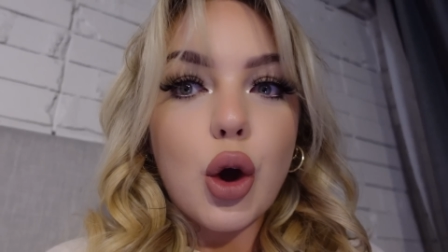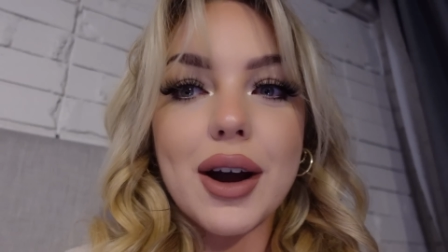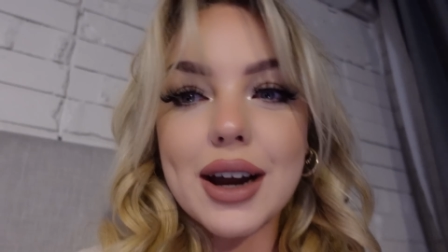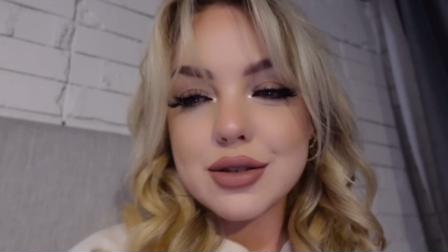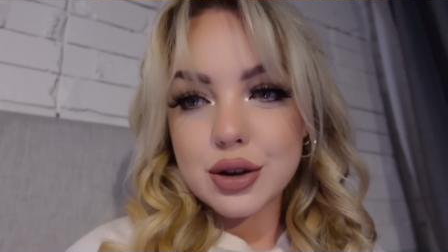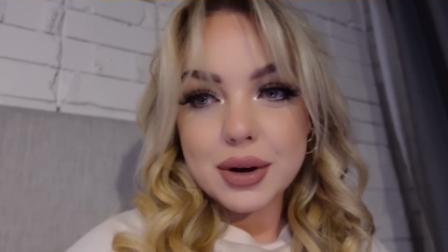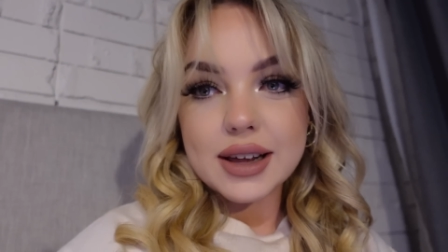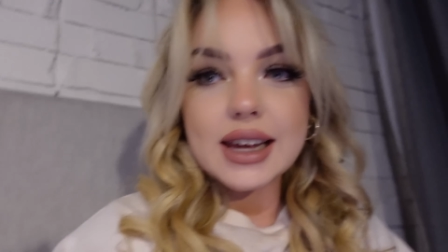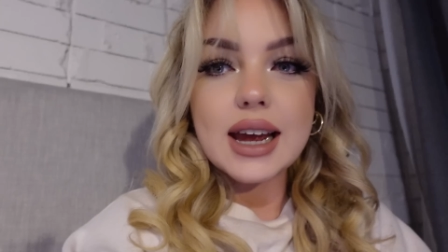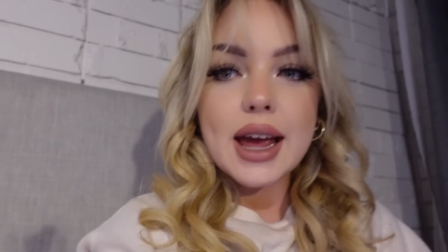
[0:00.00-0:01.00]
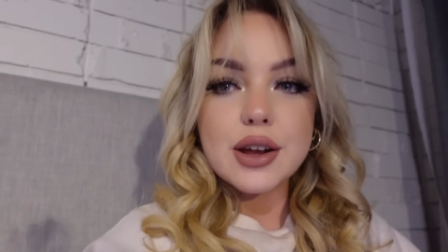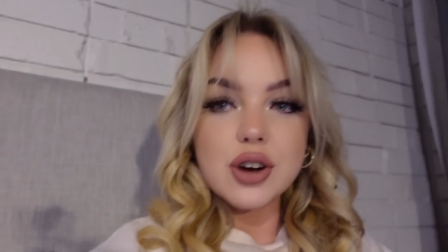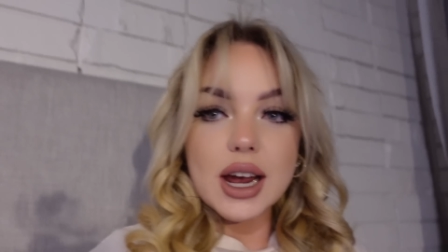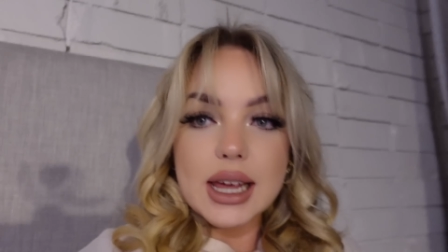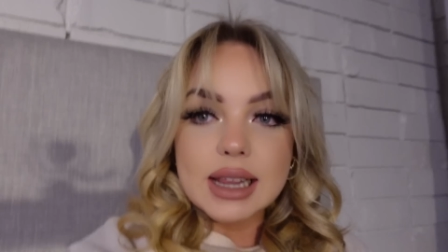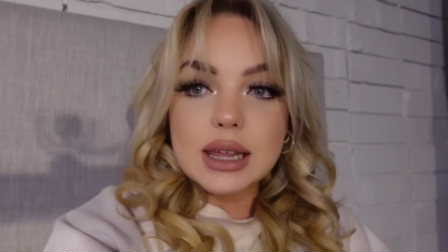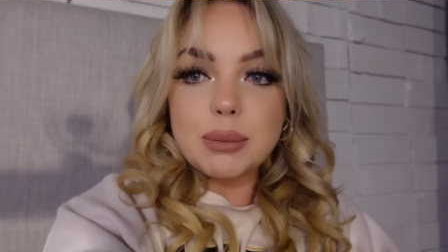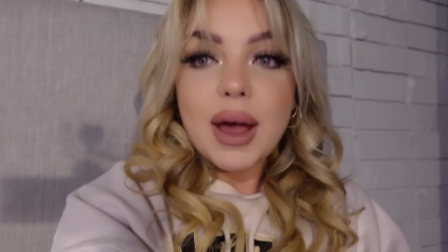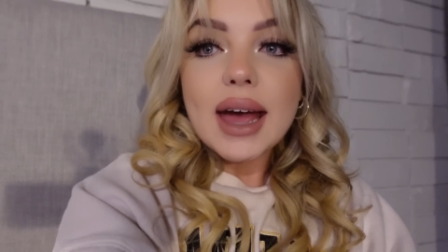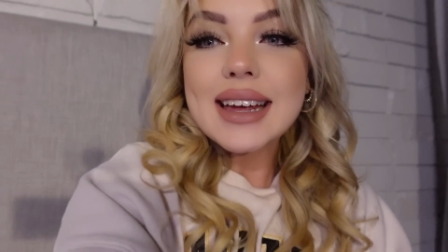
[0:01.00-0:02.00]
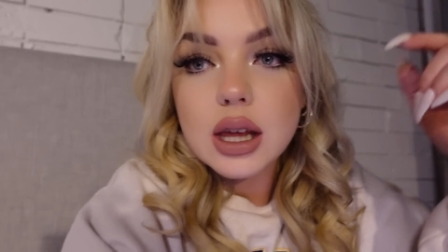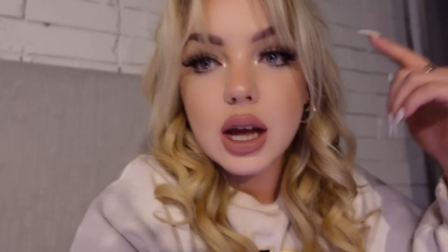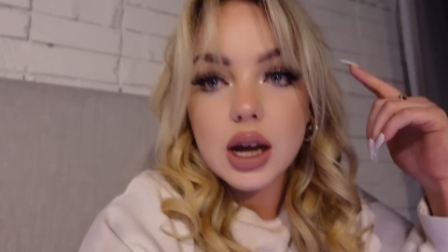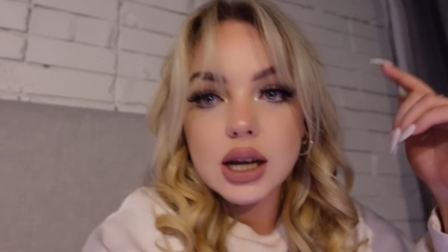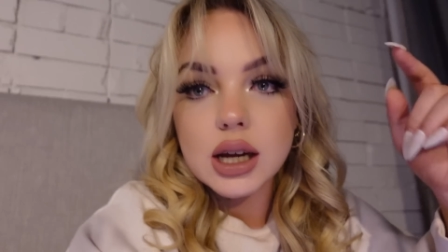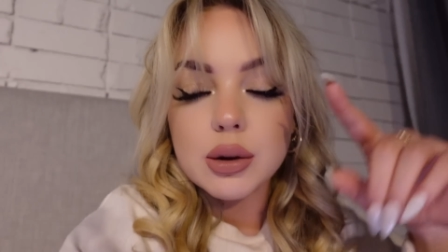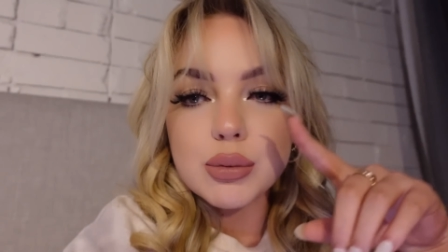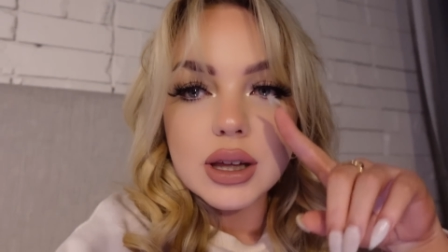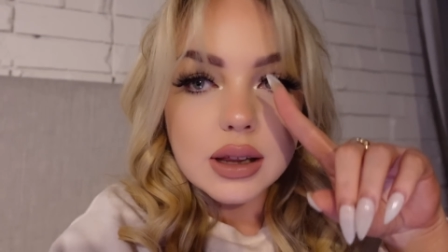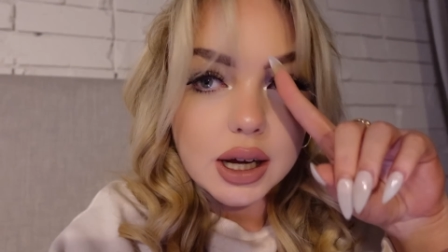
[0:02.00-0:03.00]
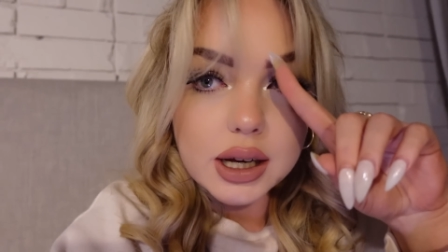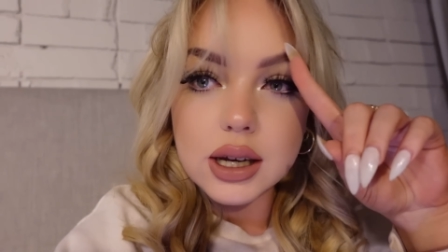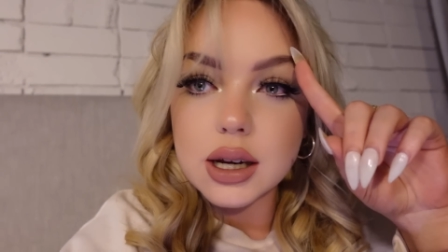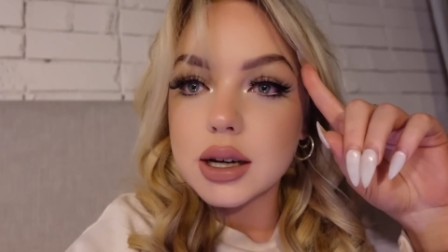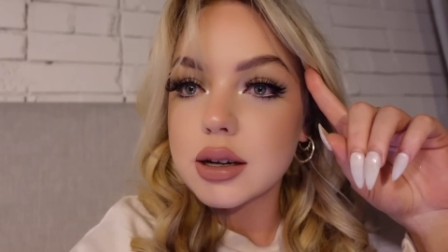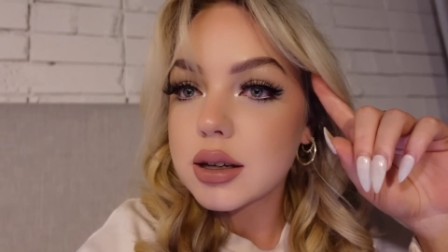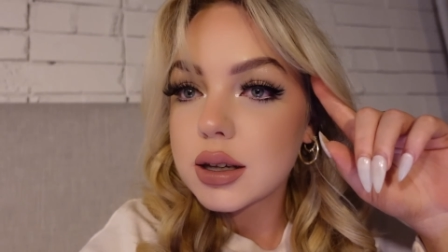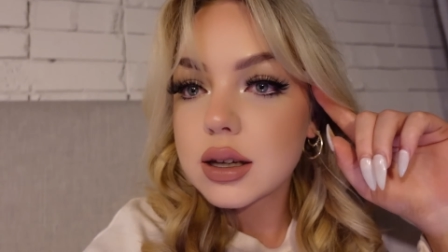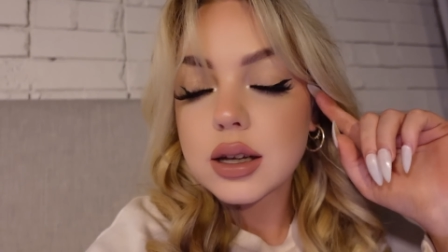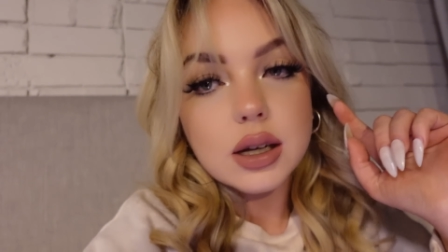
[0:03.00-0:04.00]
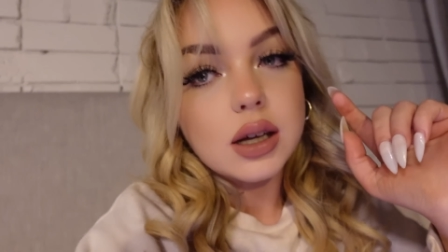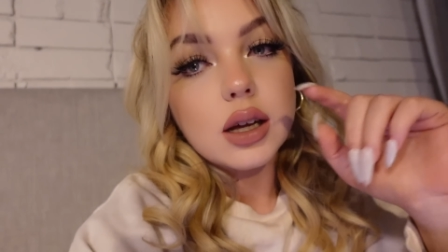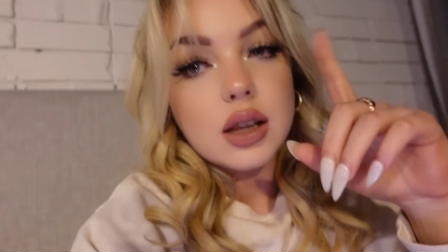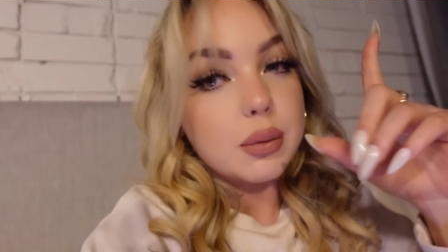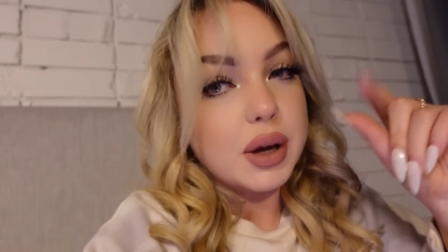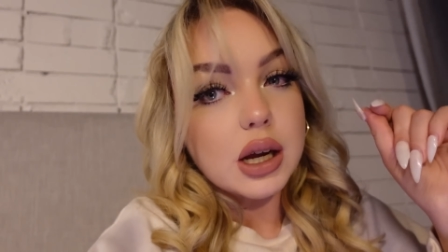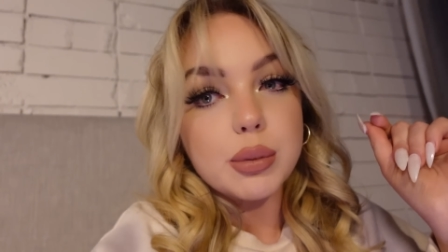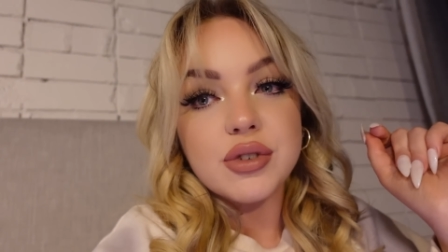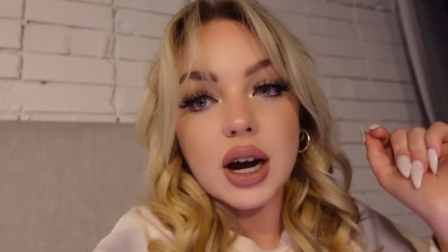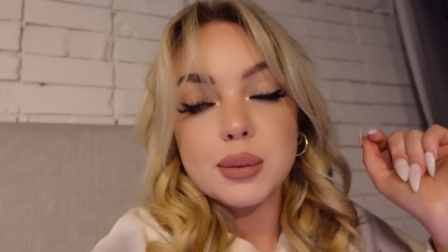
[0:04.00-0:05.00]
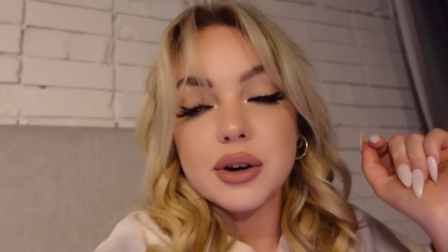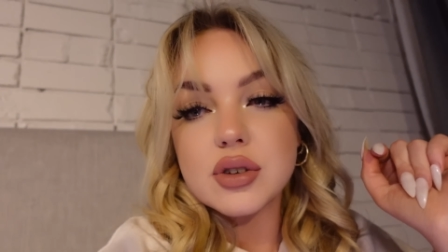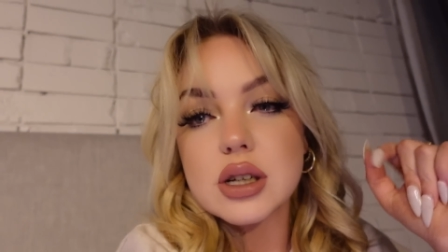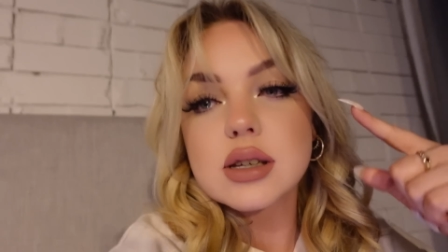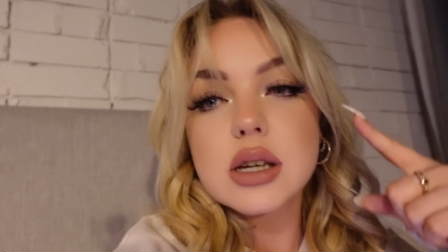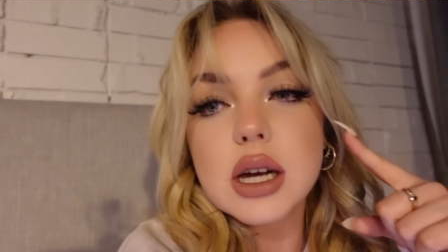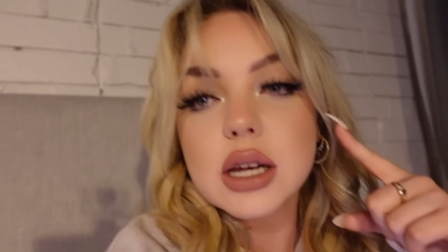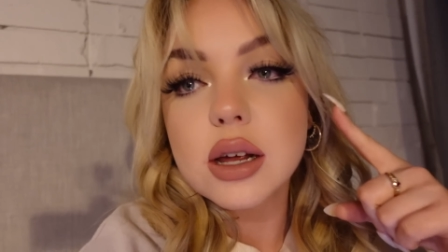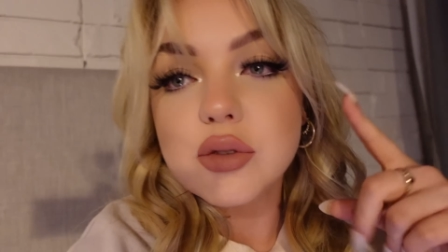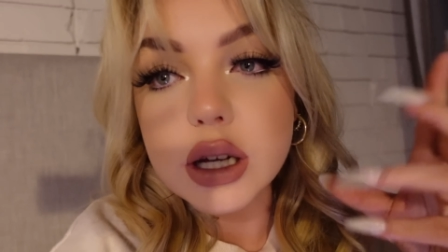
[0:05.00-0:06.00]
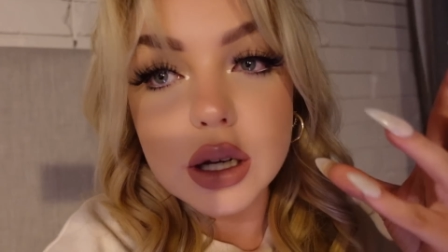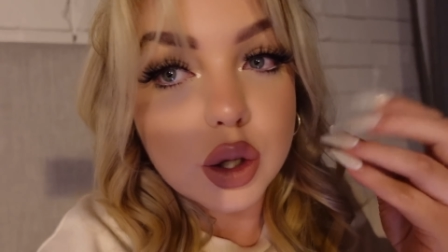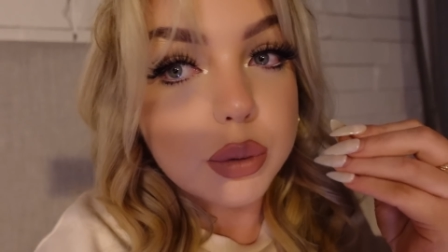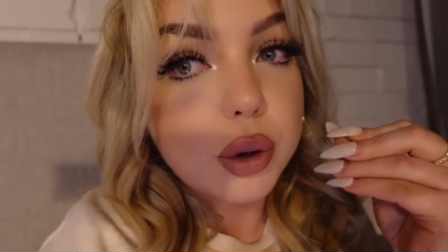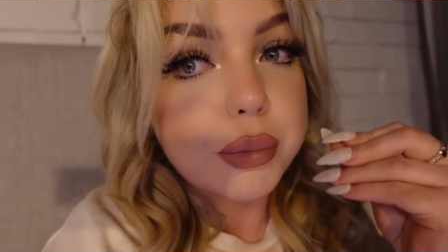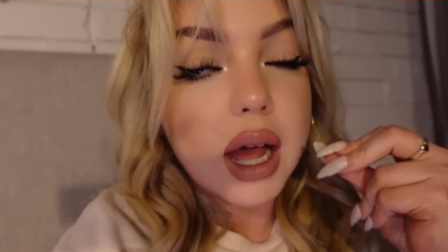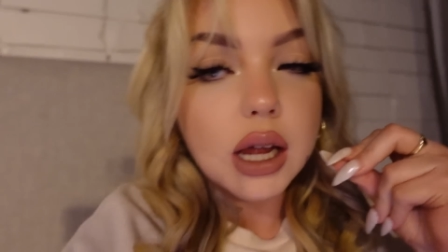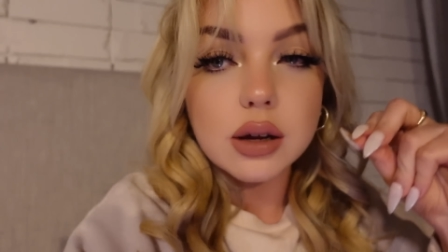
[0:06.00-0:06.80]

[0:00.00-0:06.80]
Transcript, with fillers: Alright guys, don't mind the hairdryer in the back. I am really liking the makeup vibe I've done tonight. I've done a lot more matte.